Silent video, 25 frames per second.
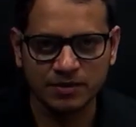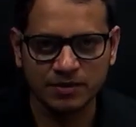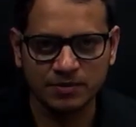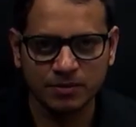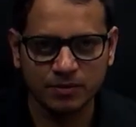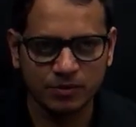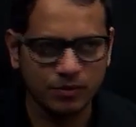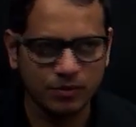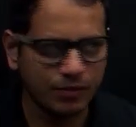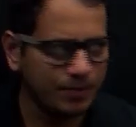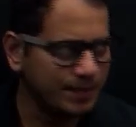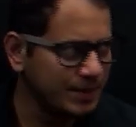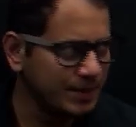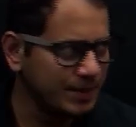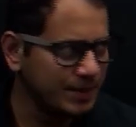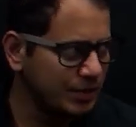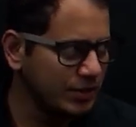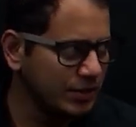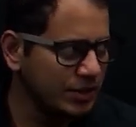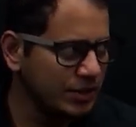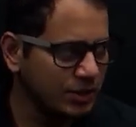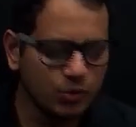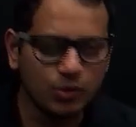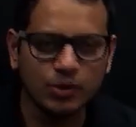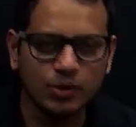between the two
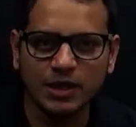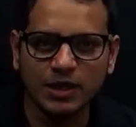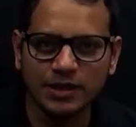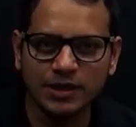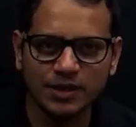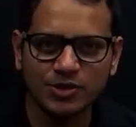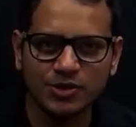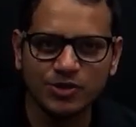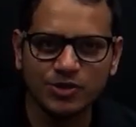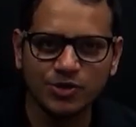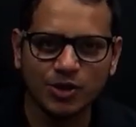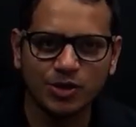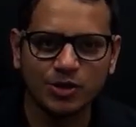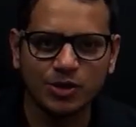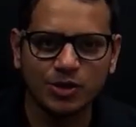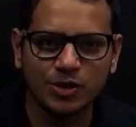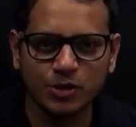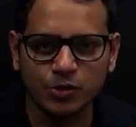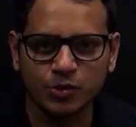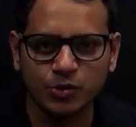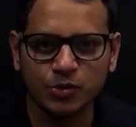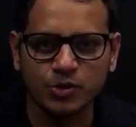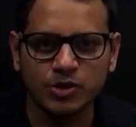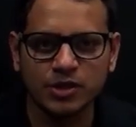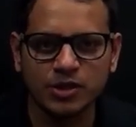countries.
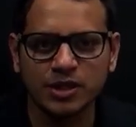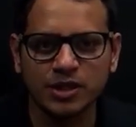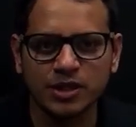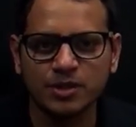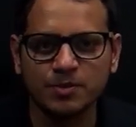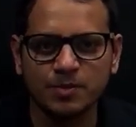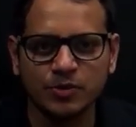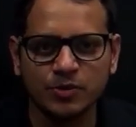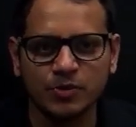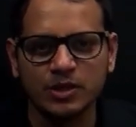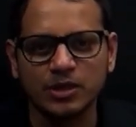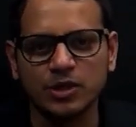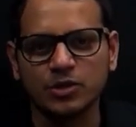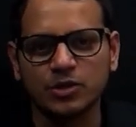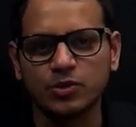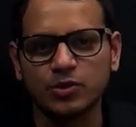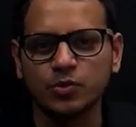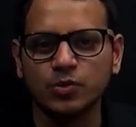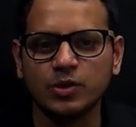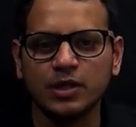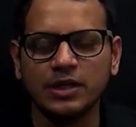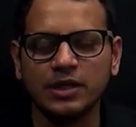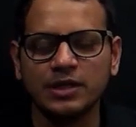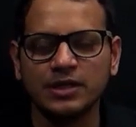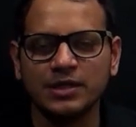
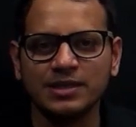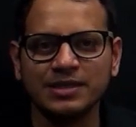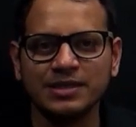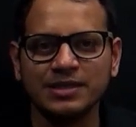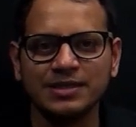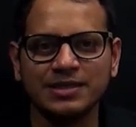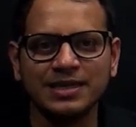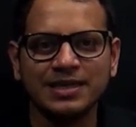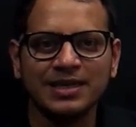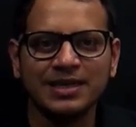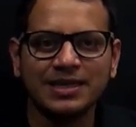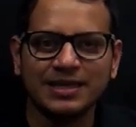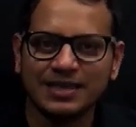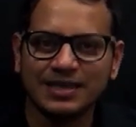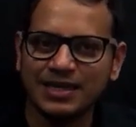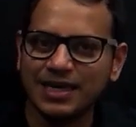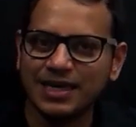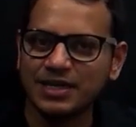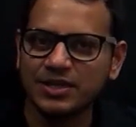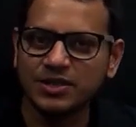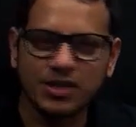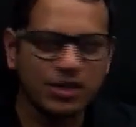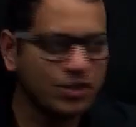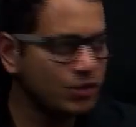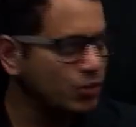That is the
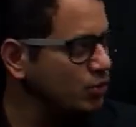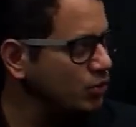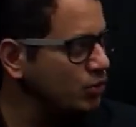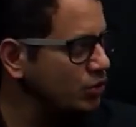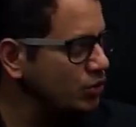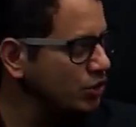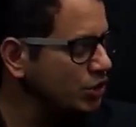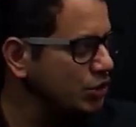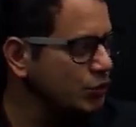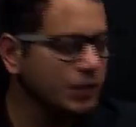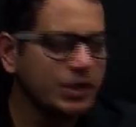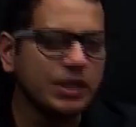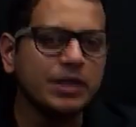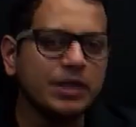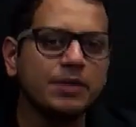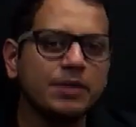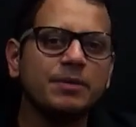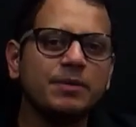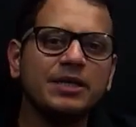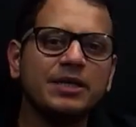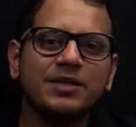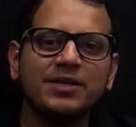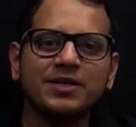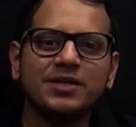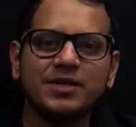two new
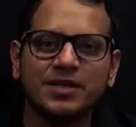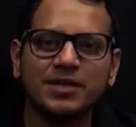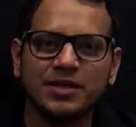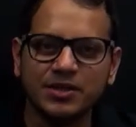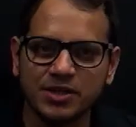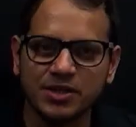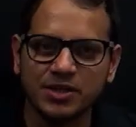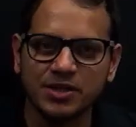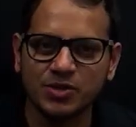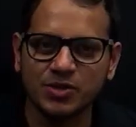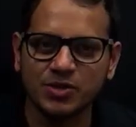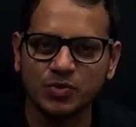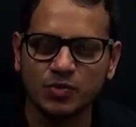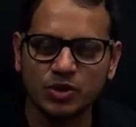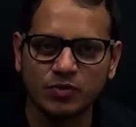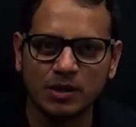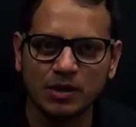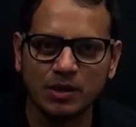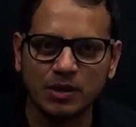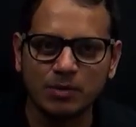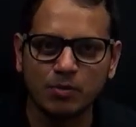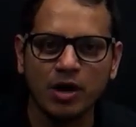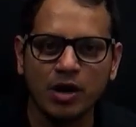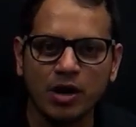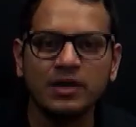independent countries which were
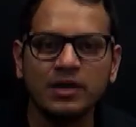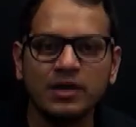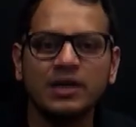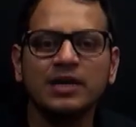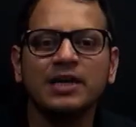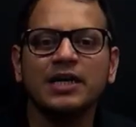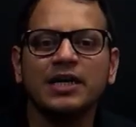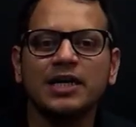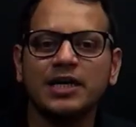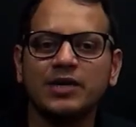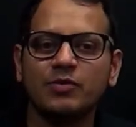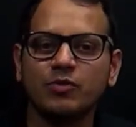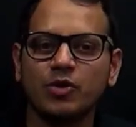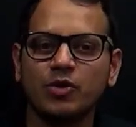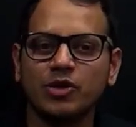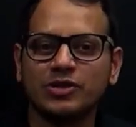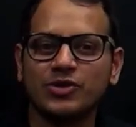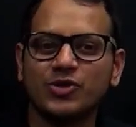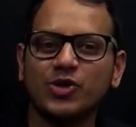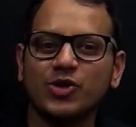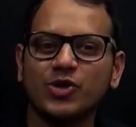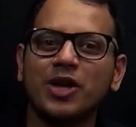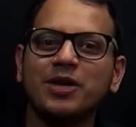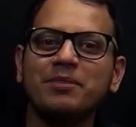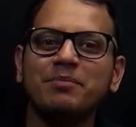born. It was drawn
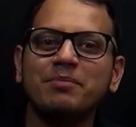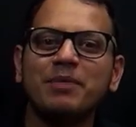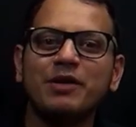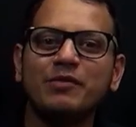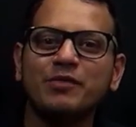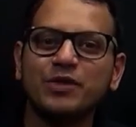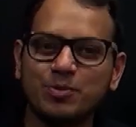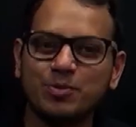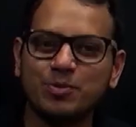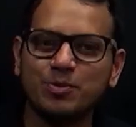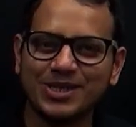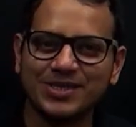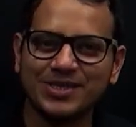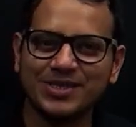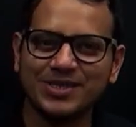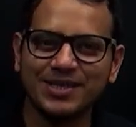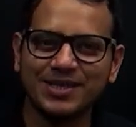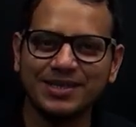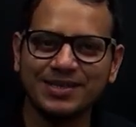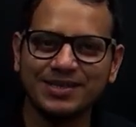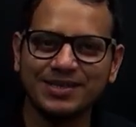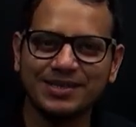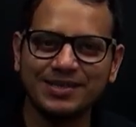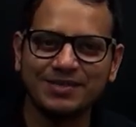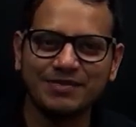by which person?
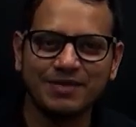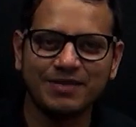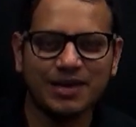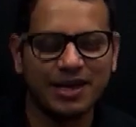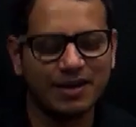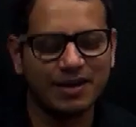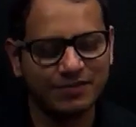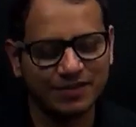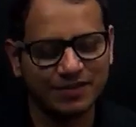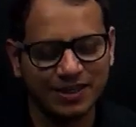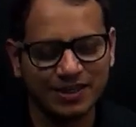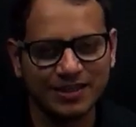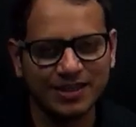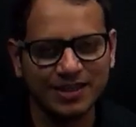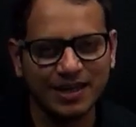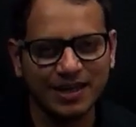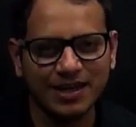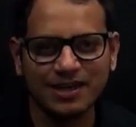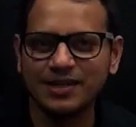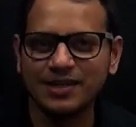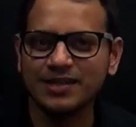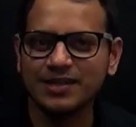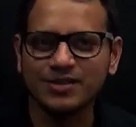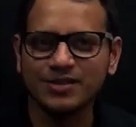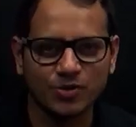We have done that. It is
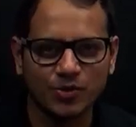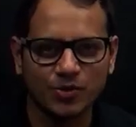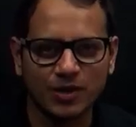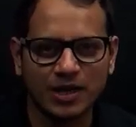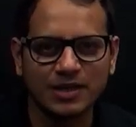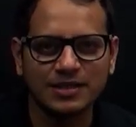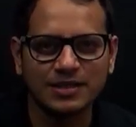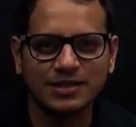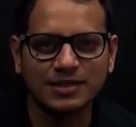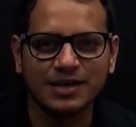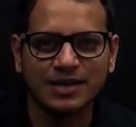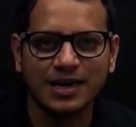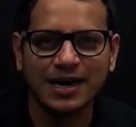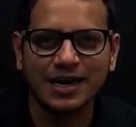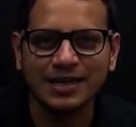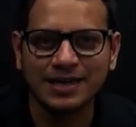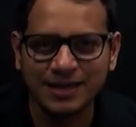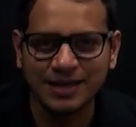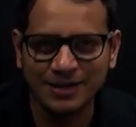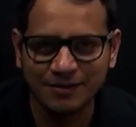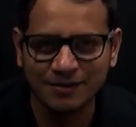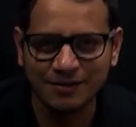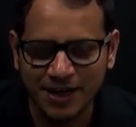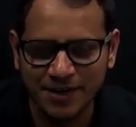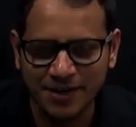known as a Radcliffe
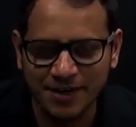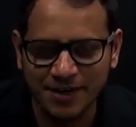line.